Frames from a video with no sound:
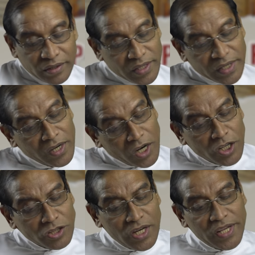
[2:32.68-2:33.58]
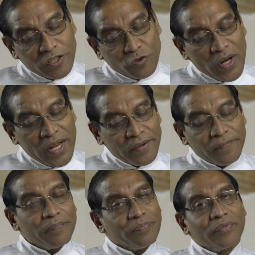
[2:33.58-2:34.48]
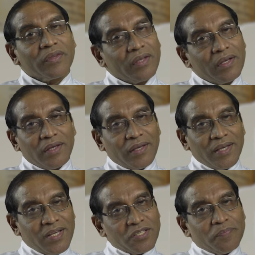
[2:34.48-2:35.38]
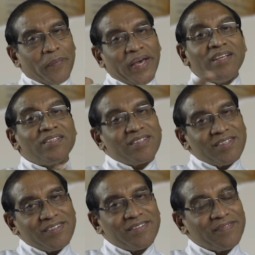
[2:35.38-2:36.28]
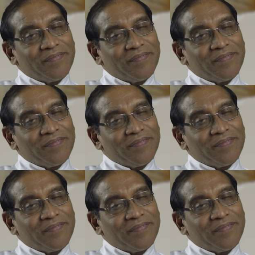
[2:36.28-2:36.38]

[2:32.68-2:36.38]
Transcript: The earthly dwelling is based